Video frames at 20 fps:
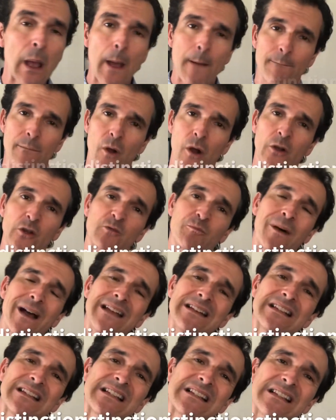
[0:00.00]
marked by
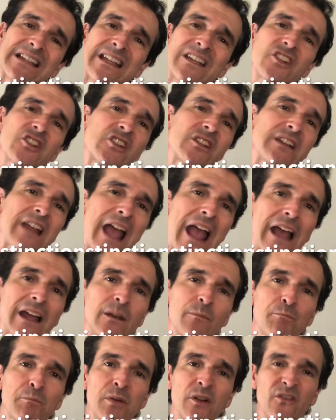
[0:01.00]
distinction
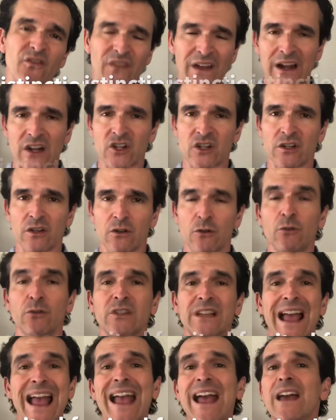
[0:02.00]
and perfection,
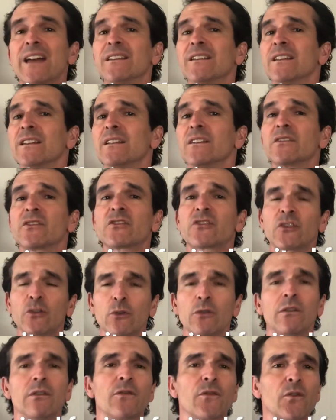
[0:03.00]
whose end is
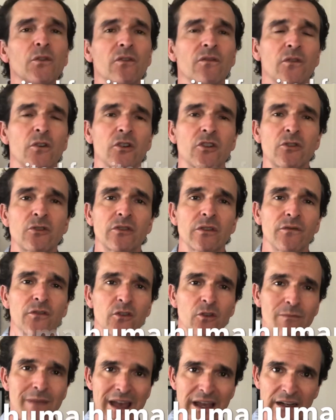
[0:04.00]
suited for the virtues of
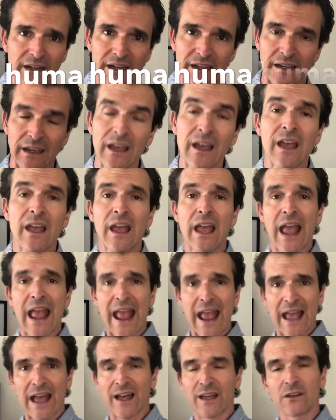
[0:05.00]
humanity.
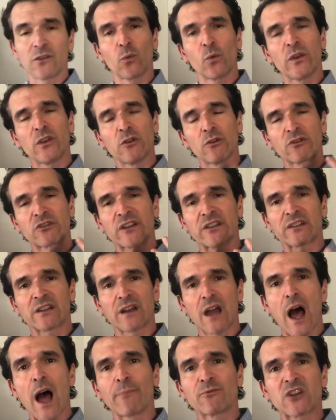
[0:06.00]
And we used as an
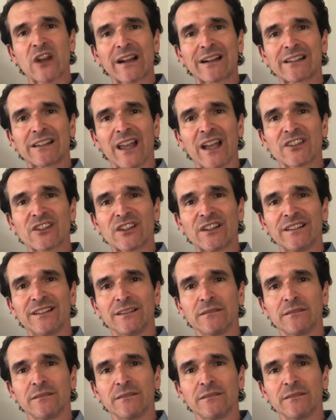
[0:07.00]
object lesson,